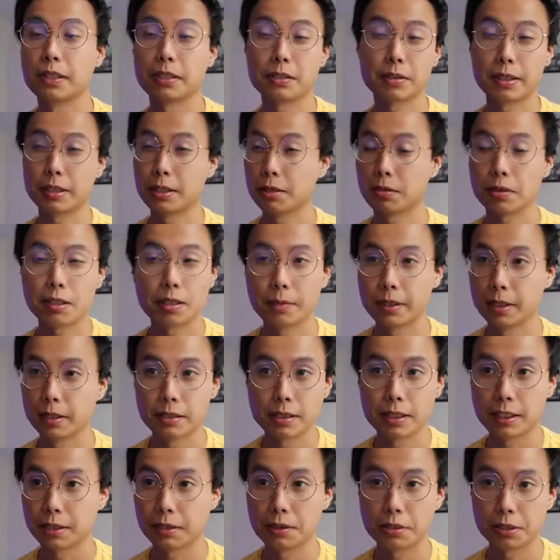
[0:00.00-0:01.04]
So I don't commit a
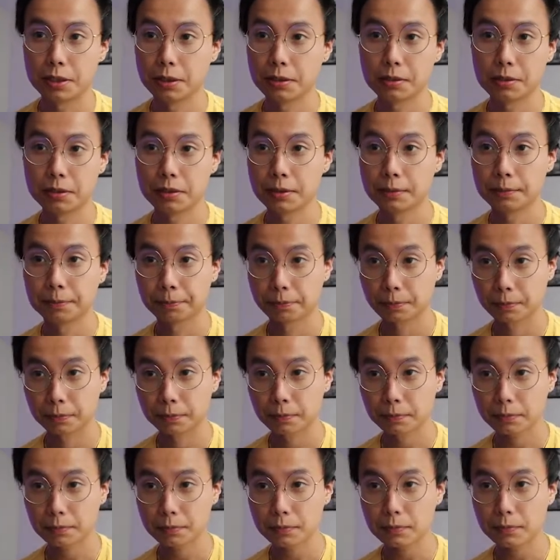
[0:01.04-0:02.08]
second shield.
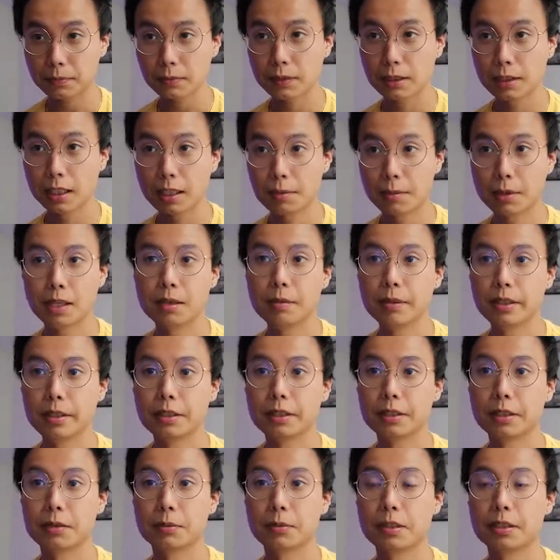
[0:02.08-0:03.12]
I'm coming in
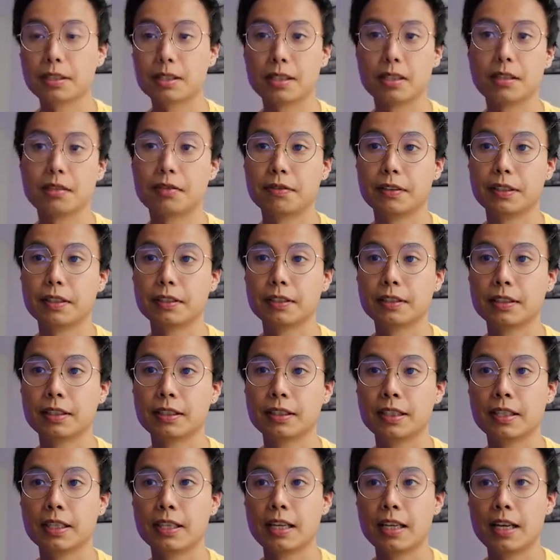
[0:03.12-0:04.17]
here with Stunfisk,
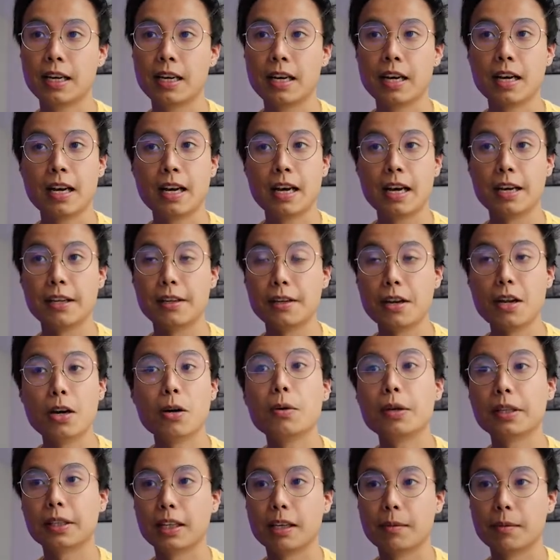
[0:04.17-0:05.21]
and
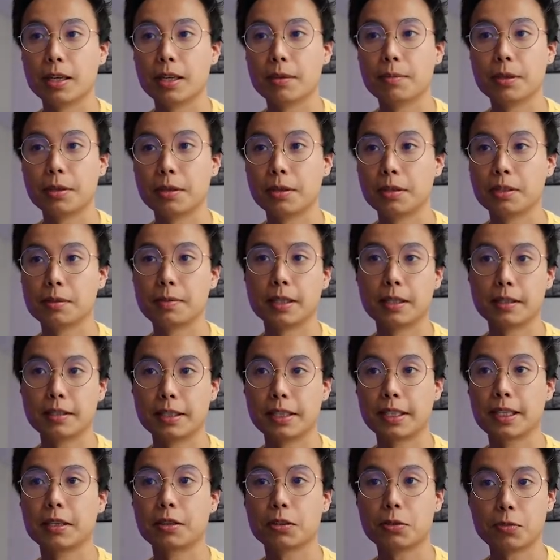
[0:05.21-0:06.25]
knowing that my opponent's about to
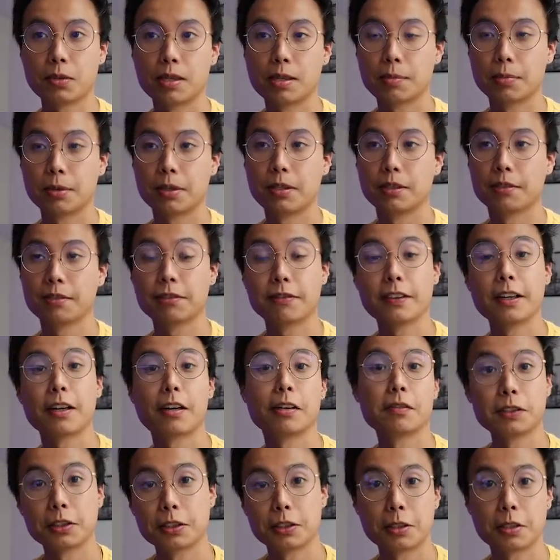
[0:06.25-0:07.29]
take out Swampert and fire
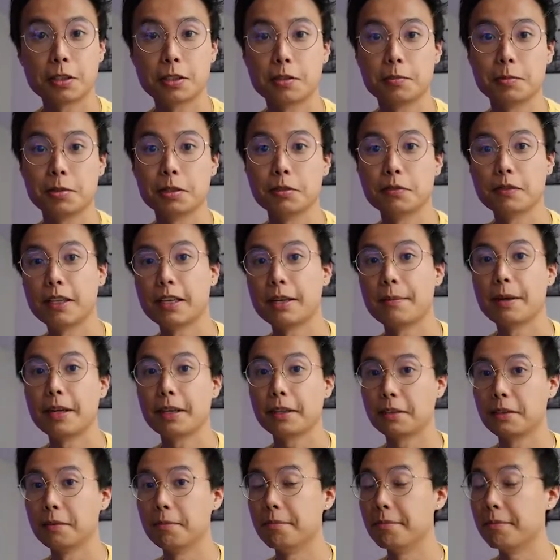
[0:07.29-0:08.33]
off a charge move, I make
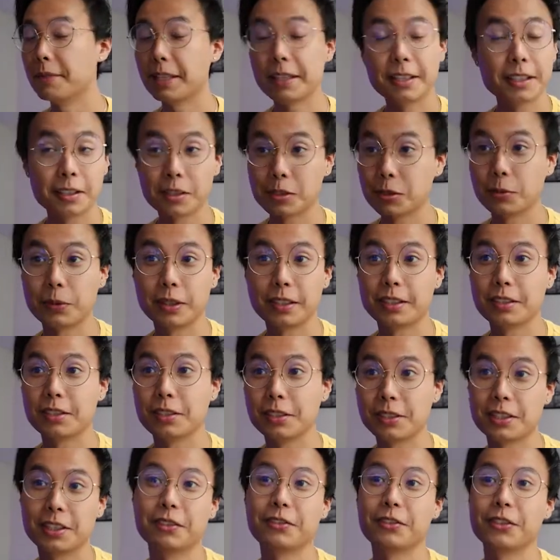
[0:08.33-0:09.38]
an immediate switch to
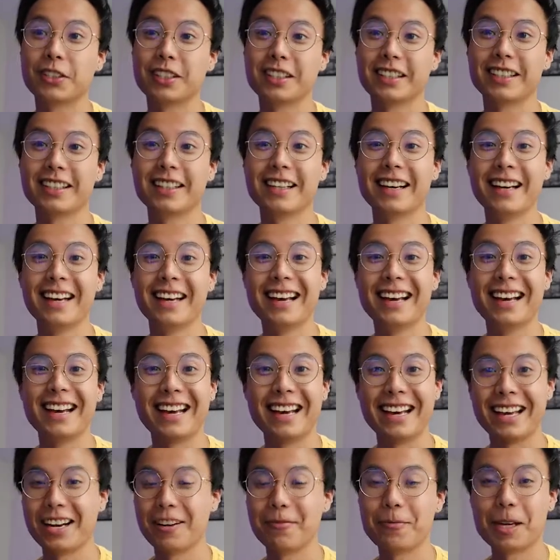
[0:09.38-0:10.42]
Shiftry,
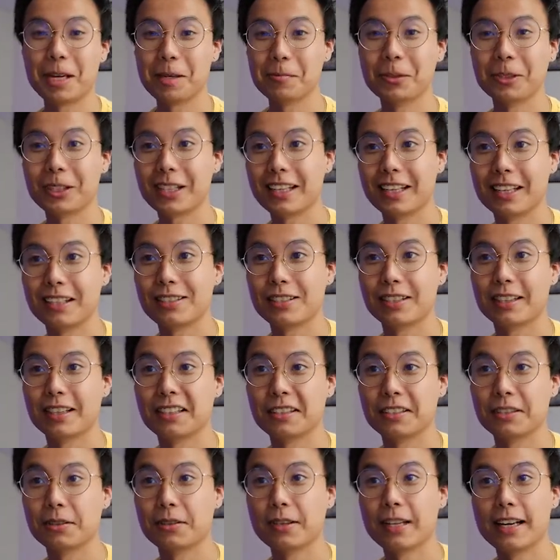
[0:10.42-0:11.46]
and I'm able to catch that.
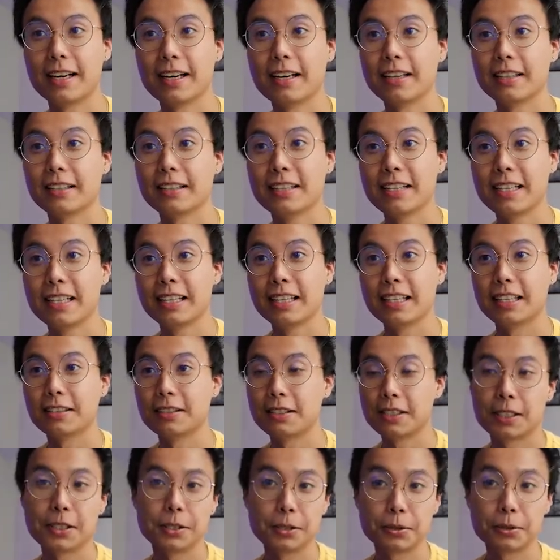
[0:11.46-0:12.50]
So that is
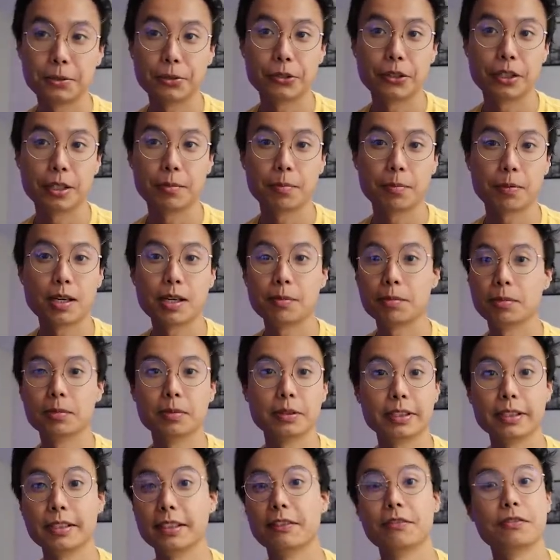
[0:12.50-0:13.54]
huge and
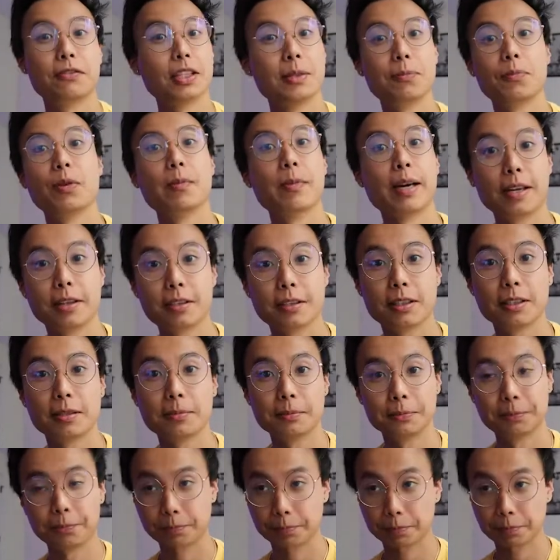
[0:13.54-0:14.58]
probably did flip the matchup.
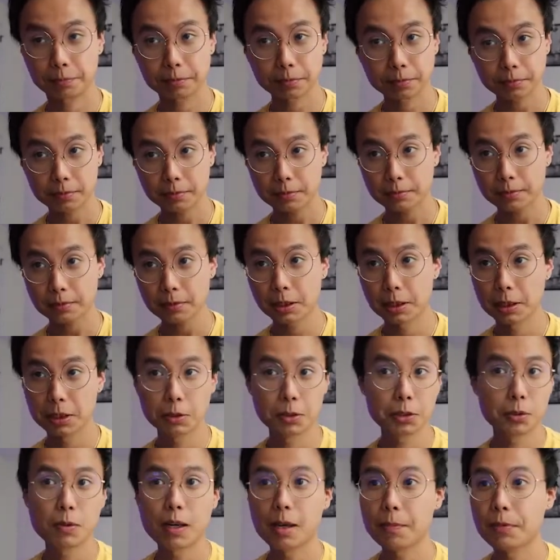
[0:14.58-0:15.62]
So
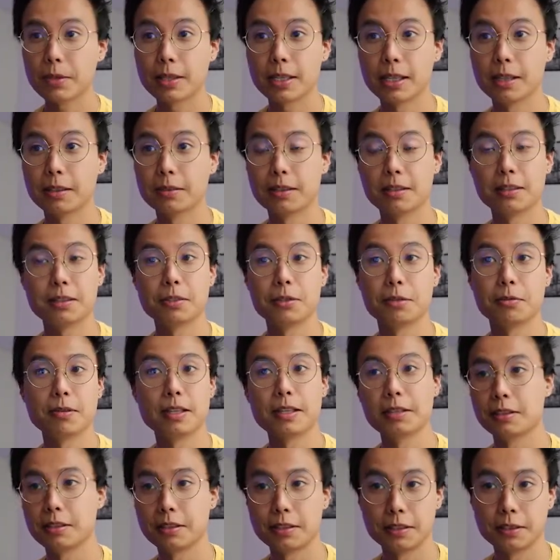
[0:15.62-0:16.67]
he swaps out into
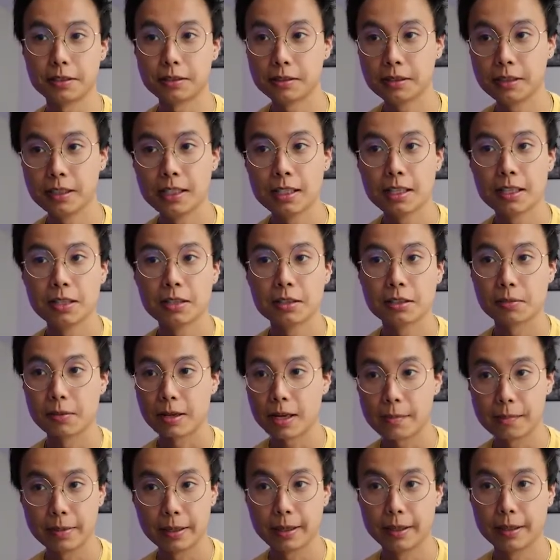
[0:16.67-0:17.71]
Registew, so
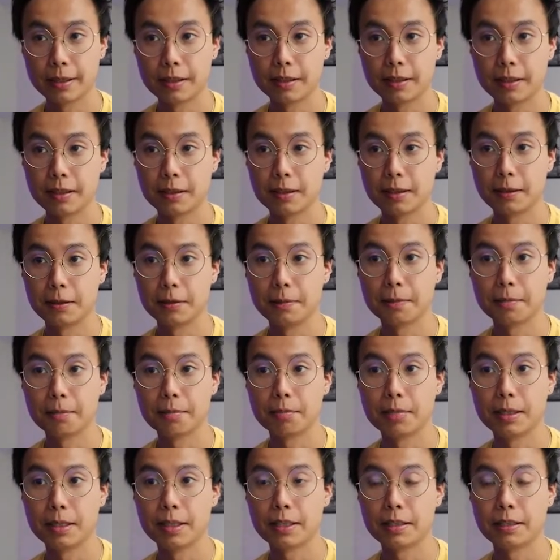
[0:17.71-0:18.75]
not bad,
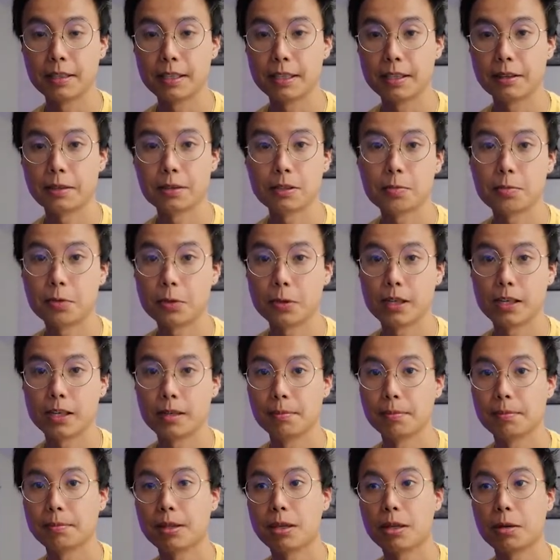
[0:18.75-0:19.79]
but at this point
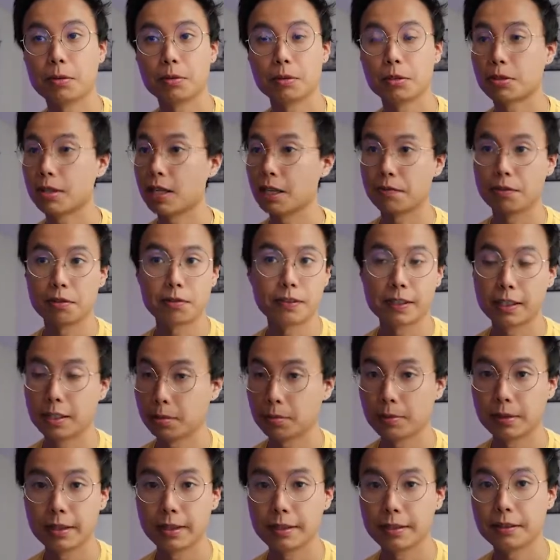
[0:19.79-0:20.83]
I'm going straight for foul
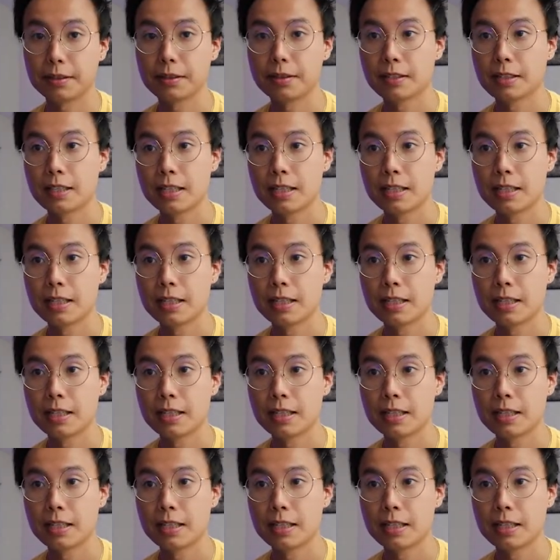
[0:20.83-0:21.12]
plays.